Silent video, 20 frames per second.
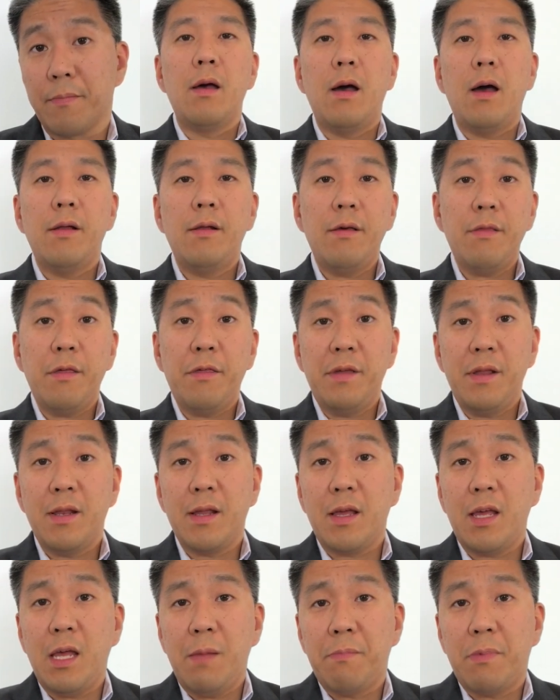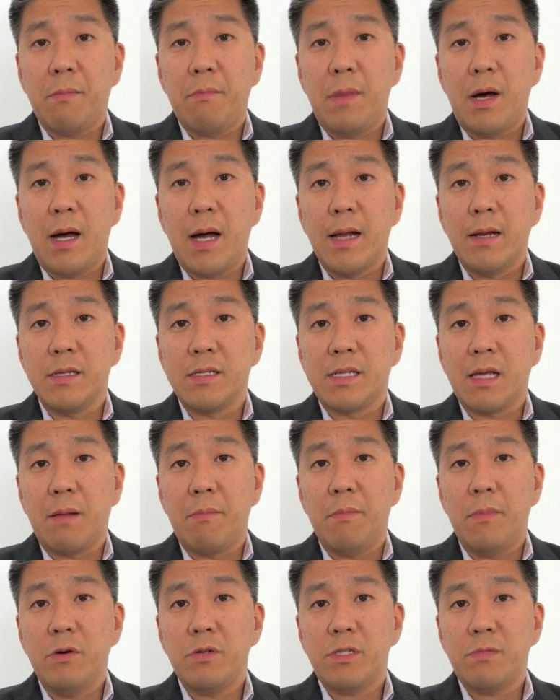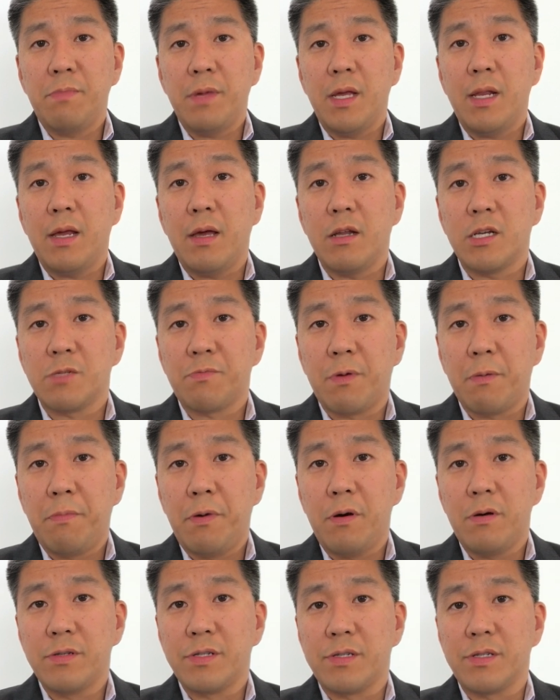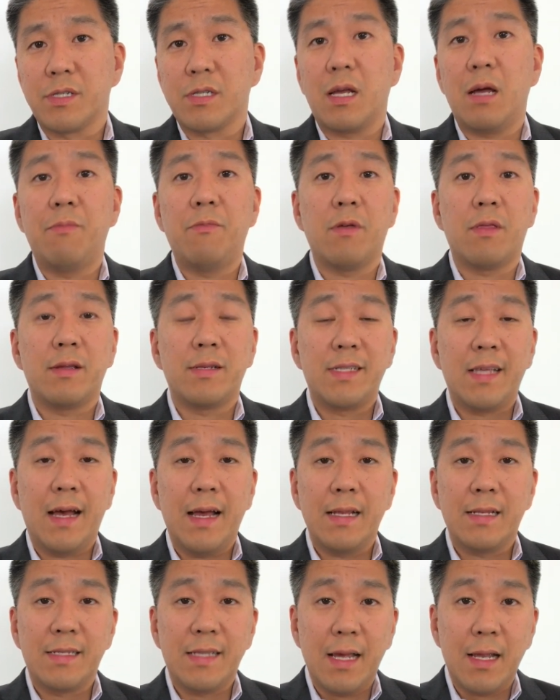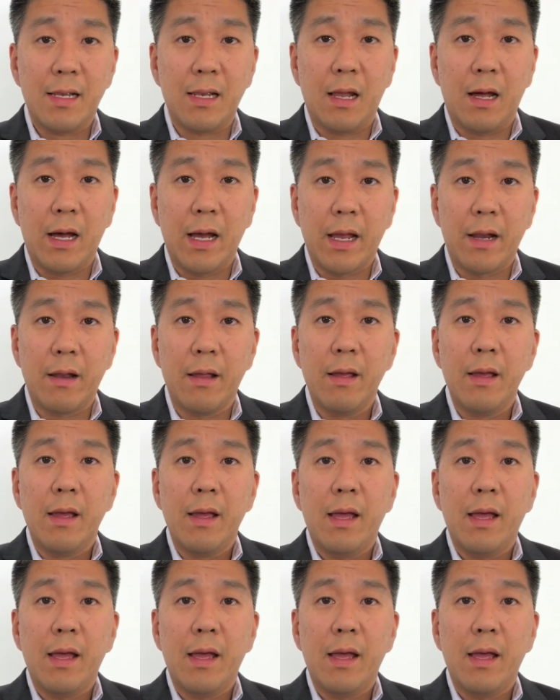Another thing to keep in mind is that most mediators' proposals come with a tight deadline,